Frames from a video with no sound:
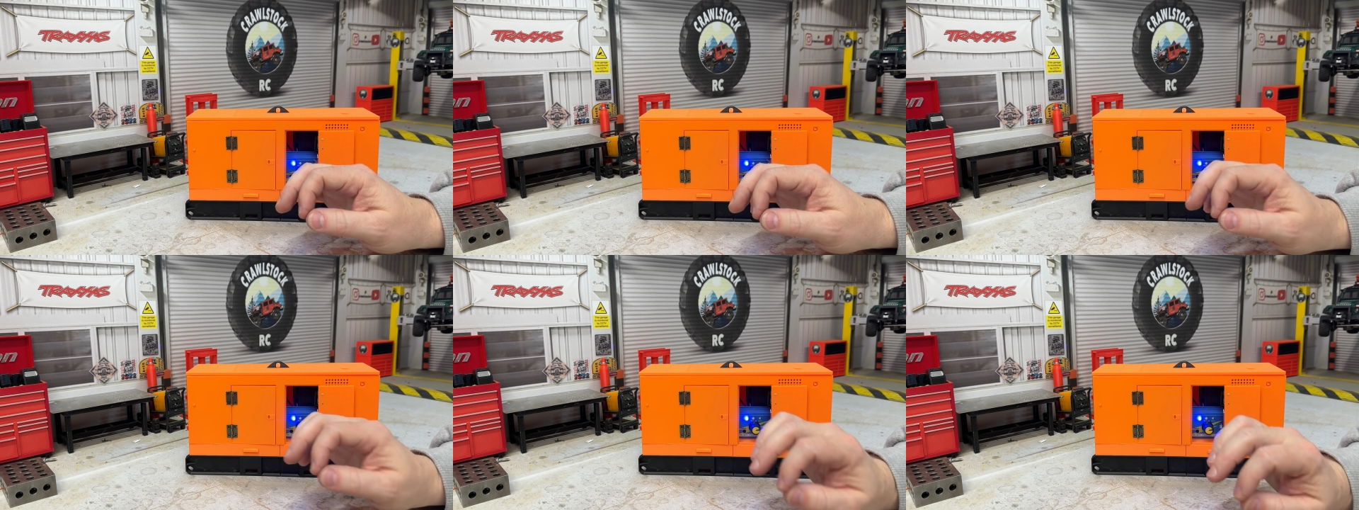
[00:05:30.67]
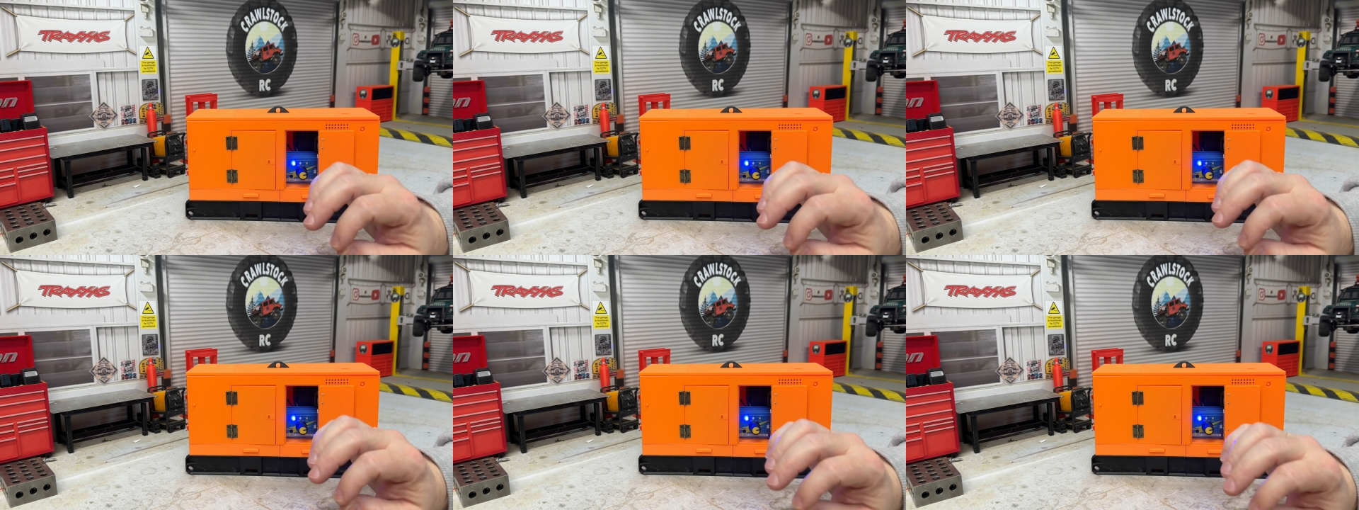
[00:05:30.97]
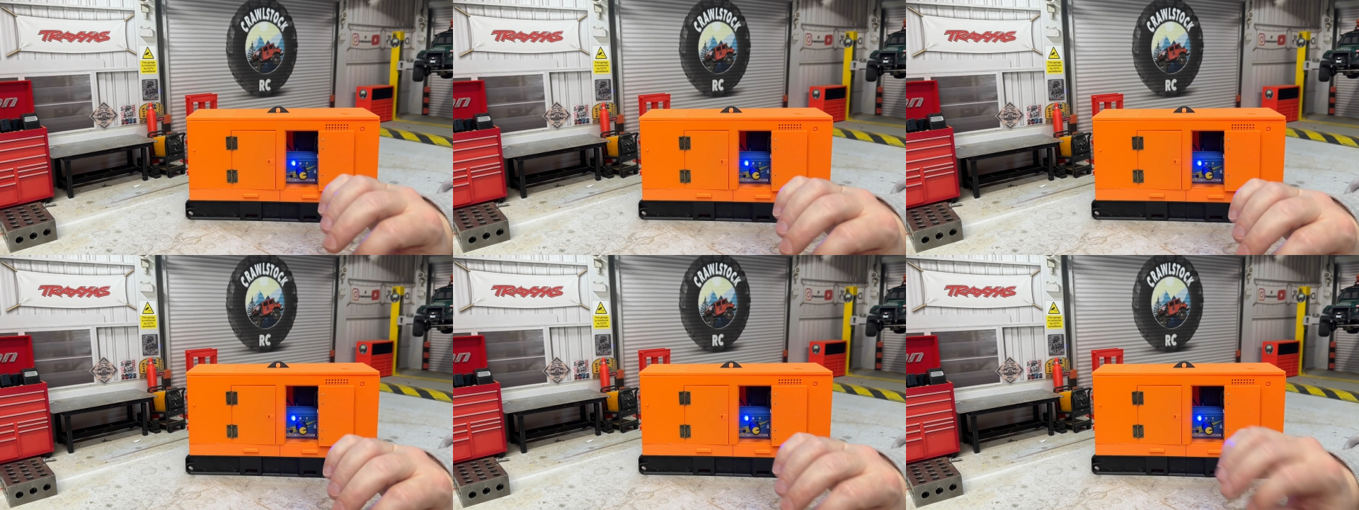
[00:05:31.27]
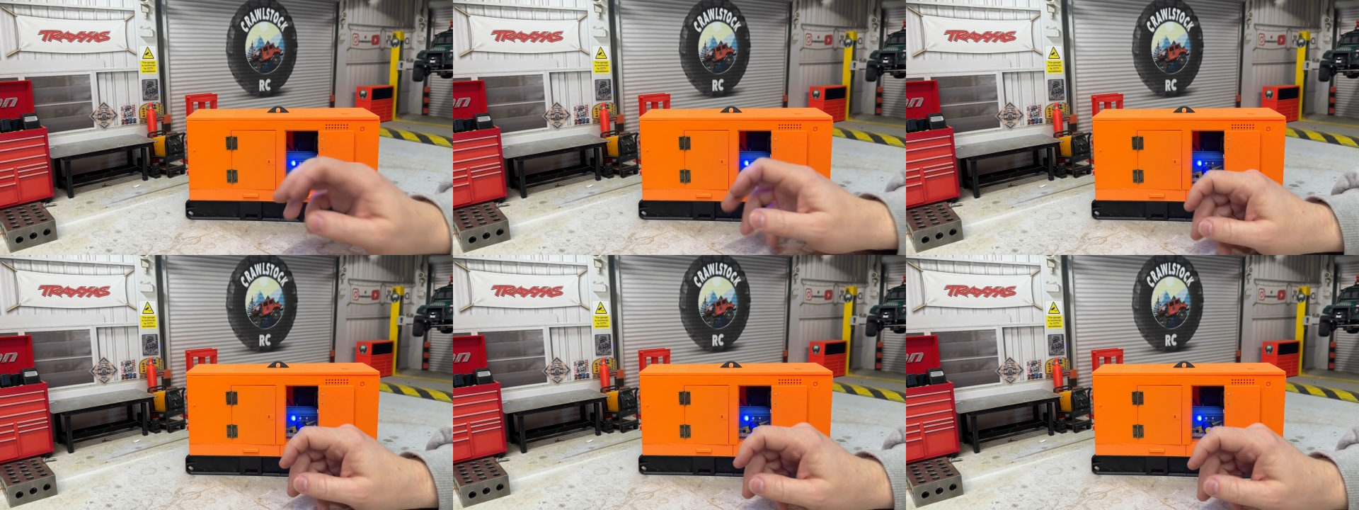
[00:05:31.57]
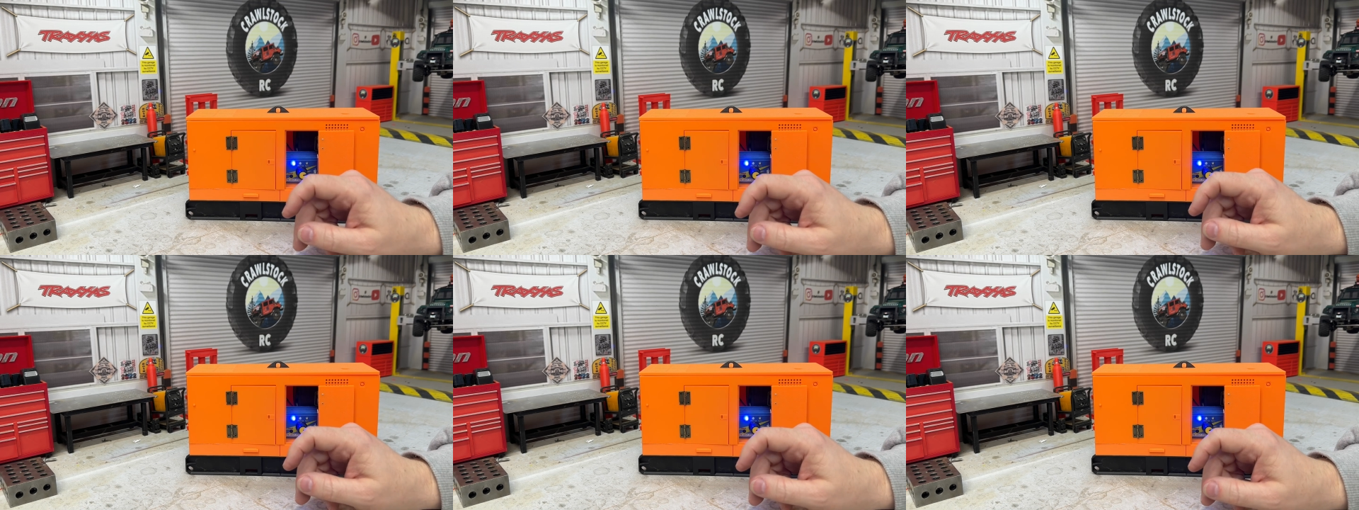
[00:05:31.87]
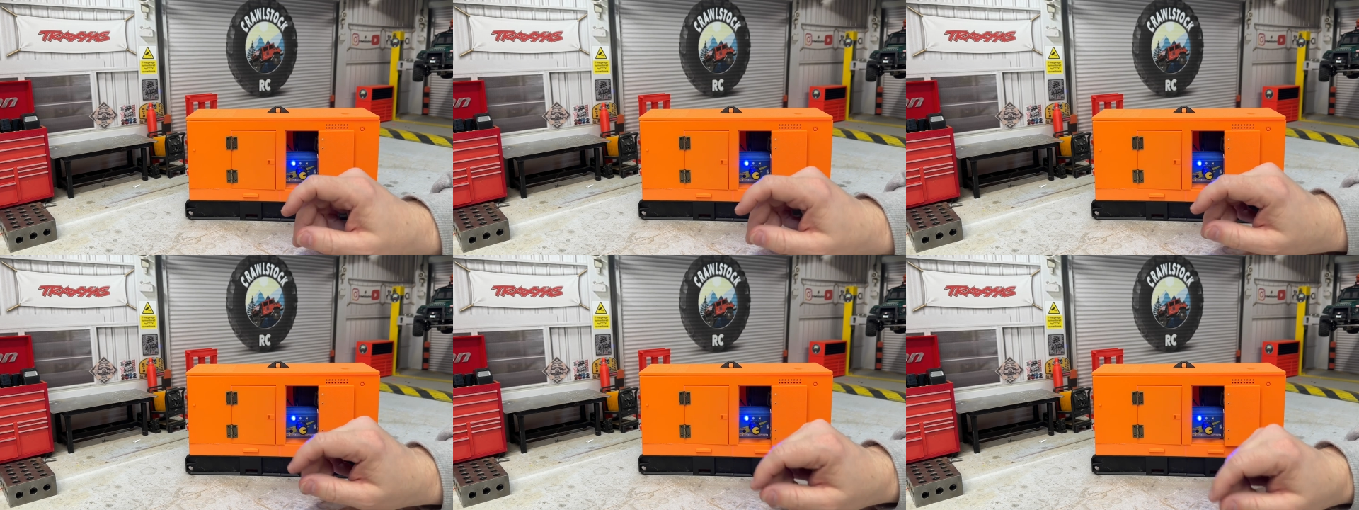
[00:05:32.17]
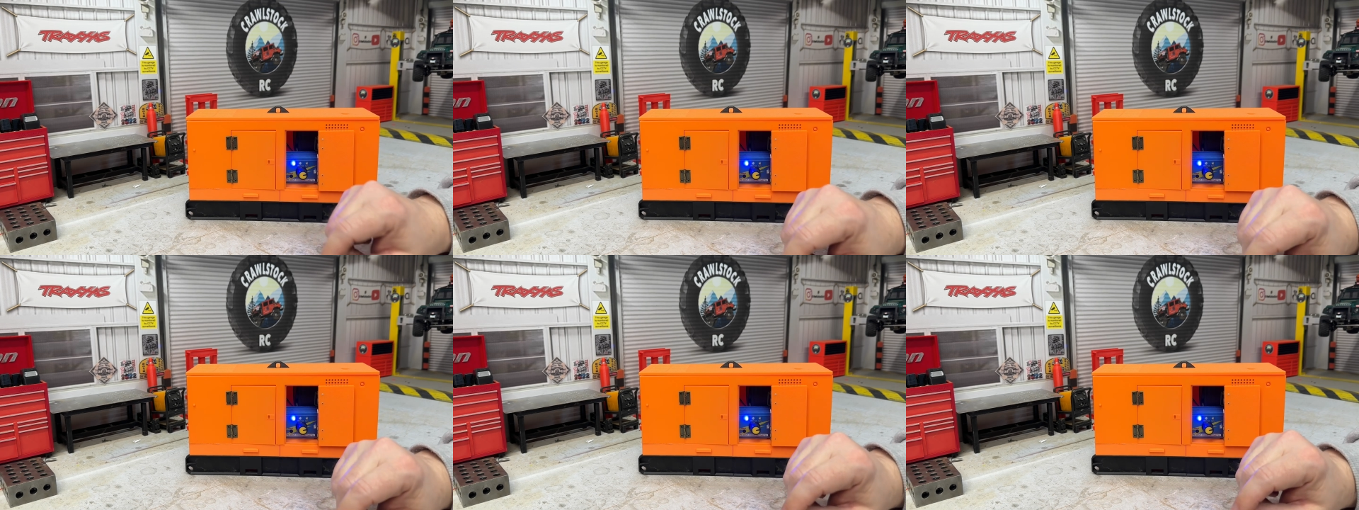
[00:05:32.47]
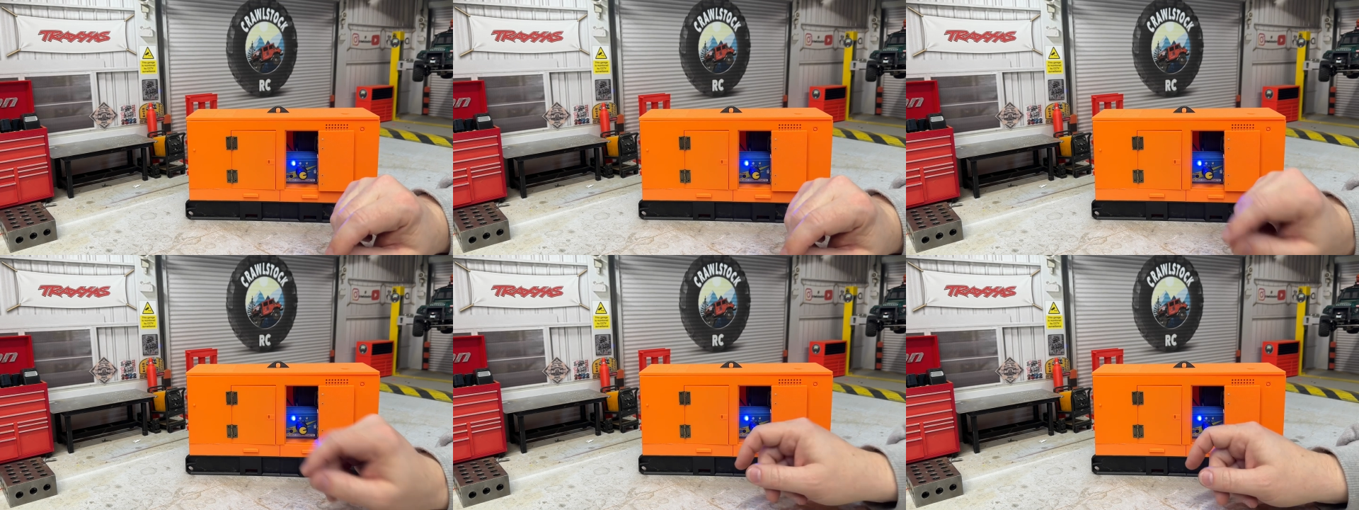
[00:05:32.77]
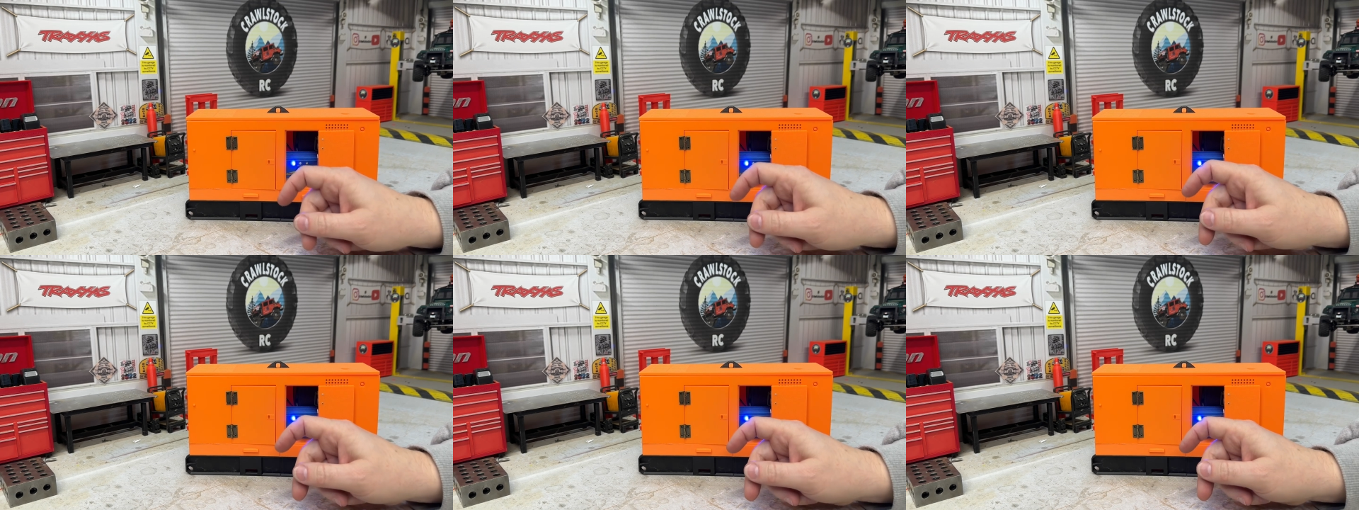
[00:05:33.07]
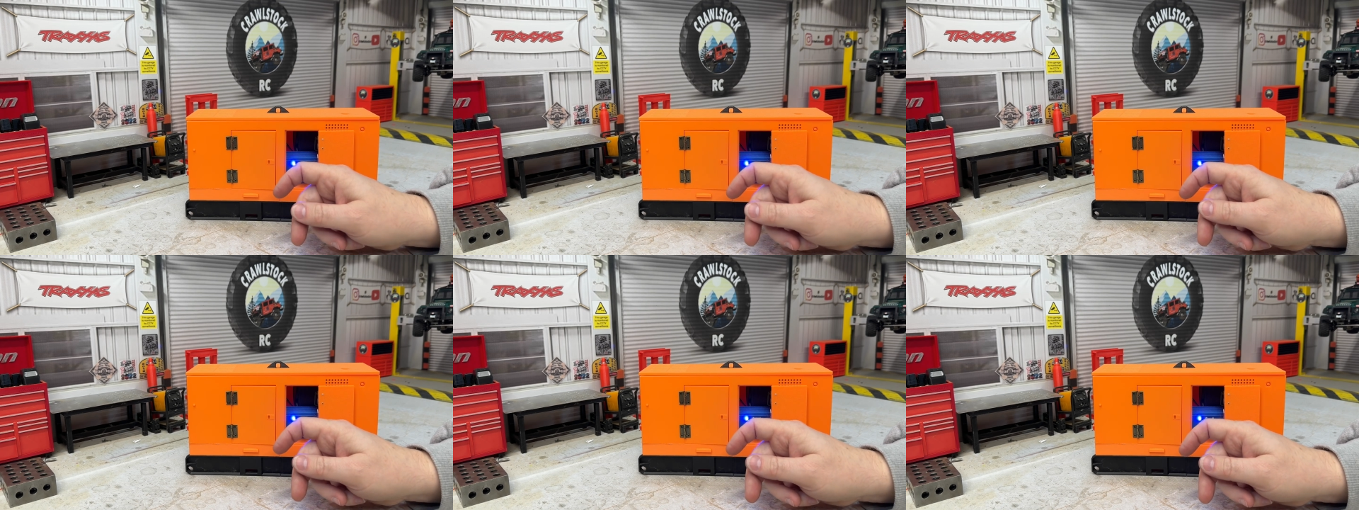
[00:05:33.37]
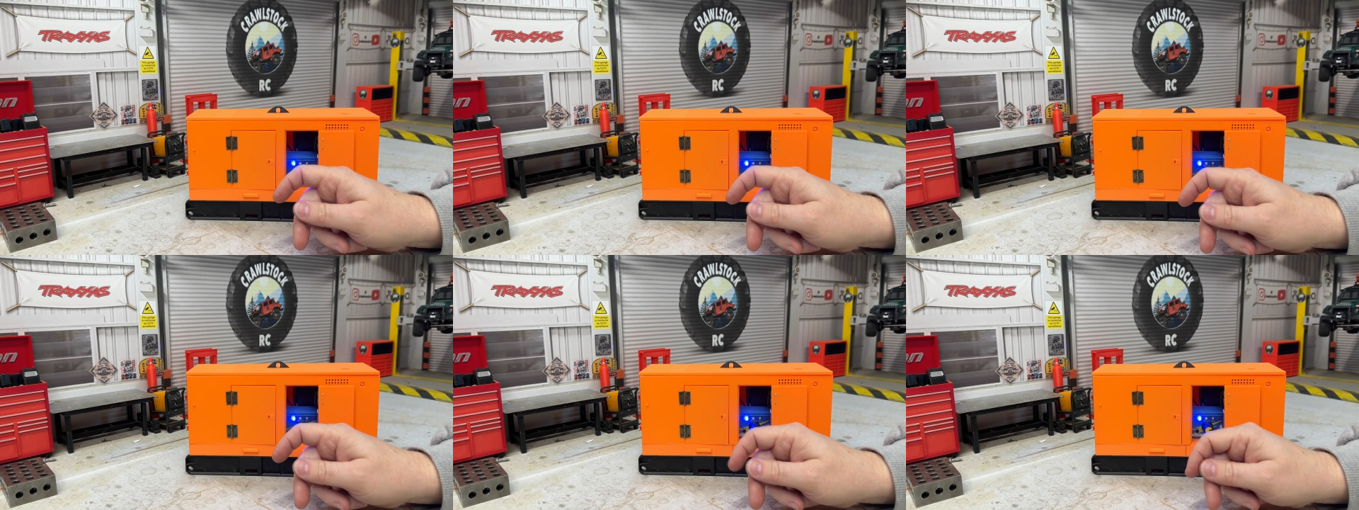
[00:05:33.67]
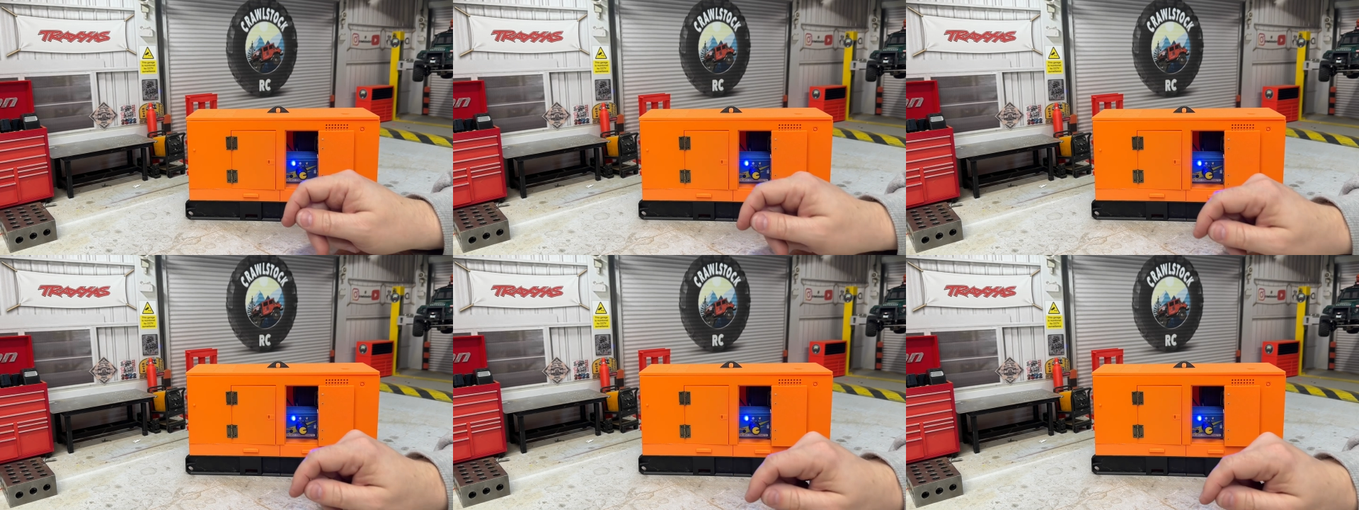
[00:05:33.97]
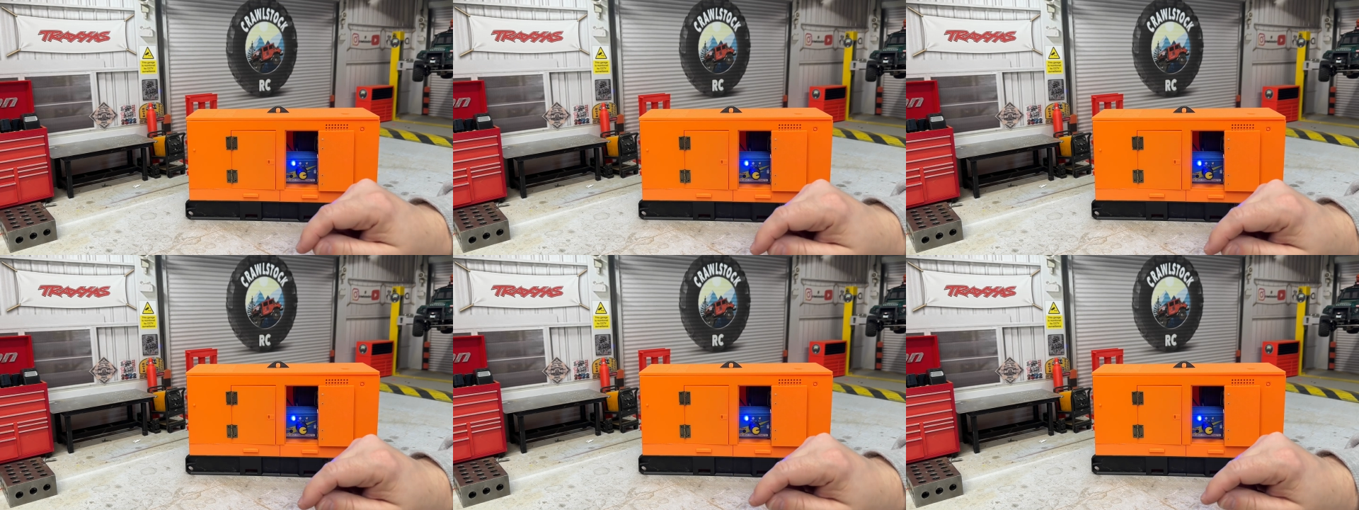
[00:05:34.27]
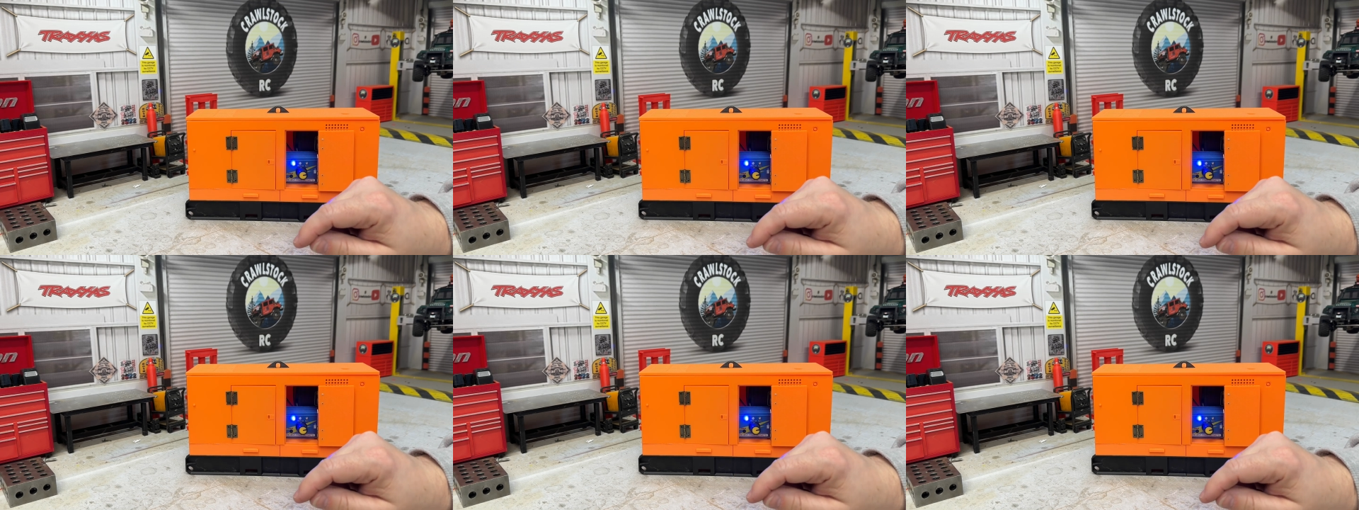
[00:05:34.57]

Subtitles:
Nobody's mouth can be seen.